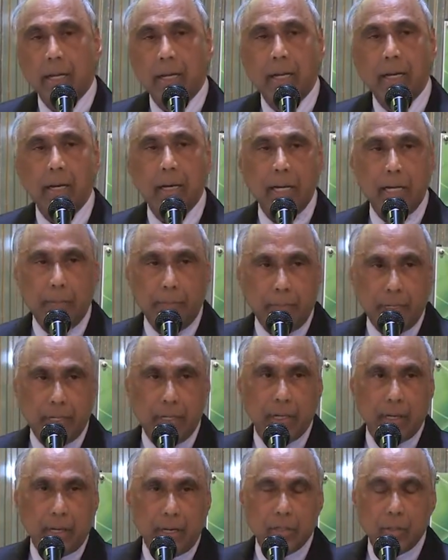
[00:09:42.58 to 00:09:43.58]
Let
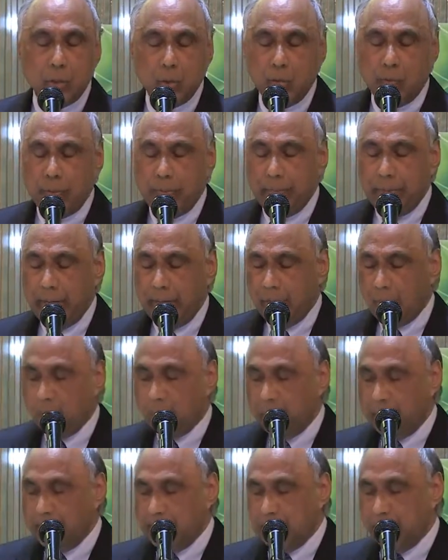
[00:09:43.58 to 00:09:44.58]
me also make
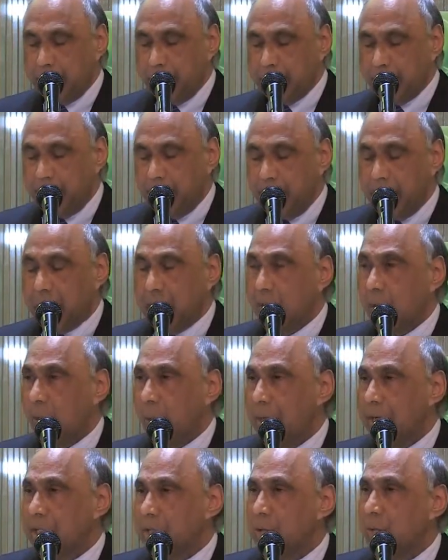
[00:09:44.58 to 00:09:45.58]
one specific
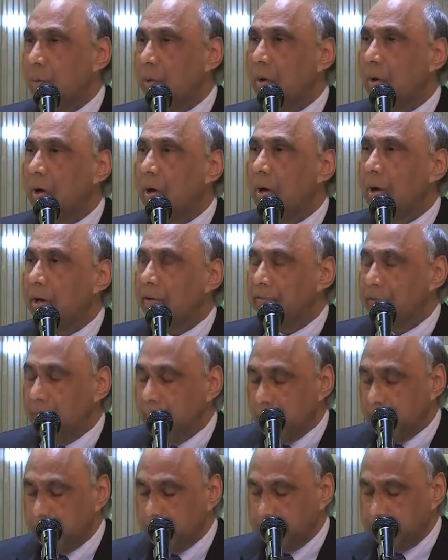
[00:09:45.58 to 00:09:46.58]
request to all of
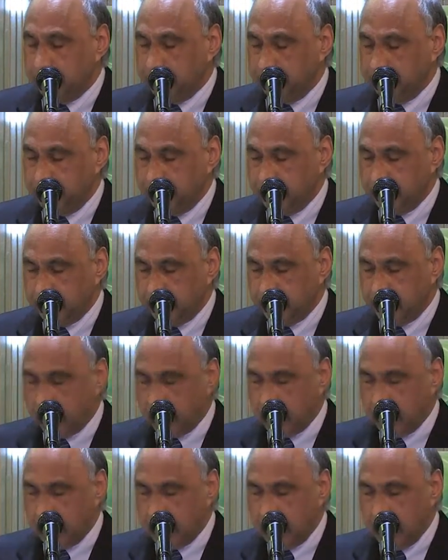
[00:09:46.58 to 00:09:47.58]
you.
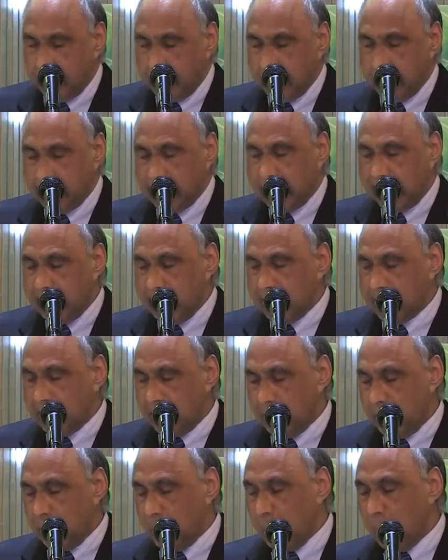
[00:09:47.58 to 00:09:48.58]
That is
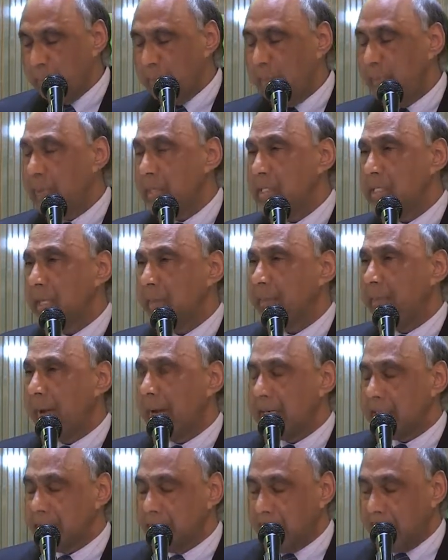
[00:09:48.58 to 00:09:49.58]
that you members of
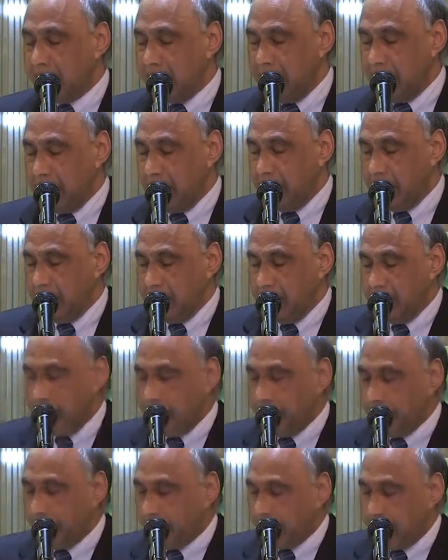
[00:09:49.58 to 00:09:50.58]
Pakistani
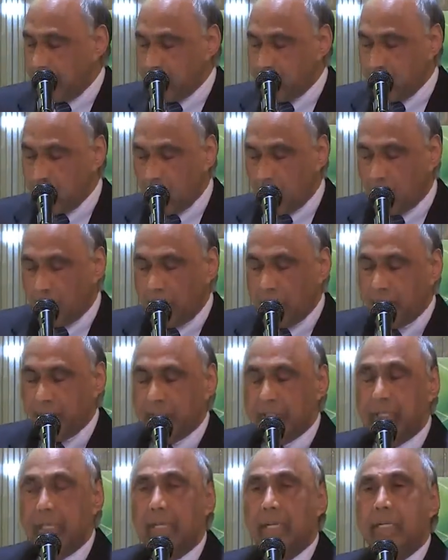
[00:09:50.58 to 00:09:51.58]
press should work
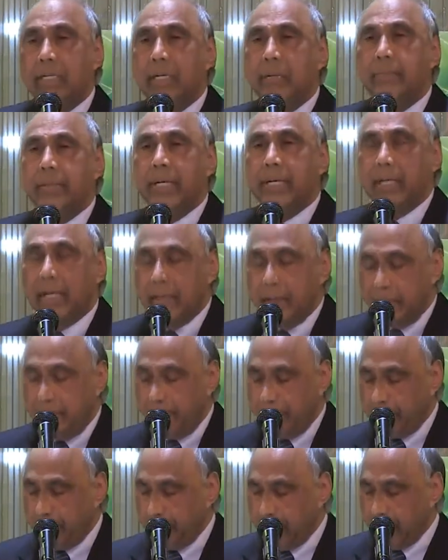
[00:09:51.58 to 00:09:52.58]
with Indian
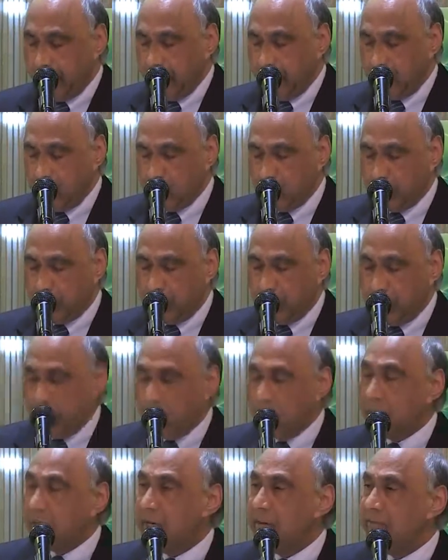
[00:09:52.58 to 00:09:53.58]
media to
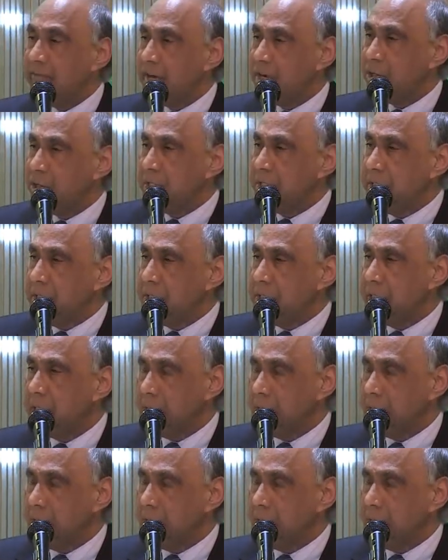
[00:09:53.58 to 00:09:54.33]
promote convergence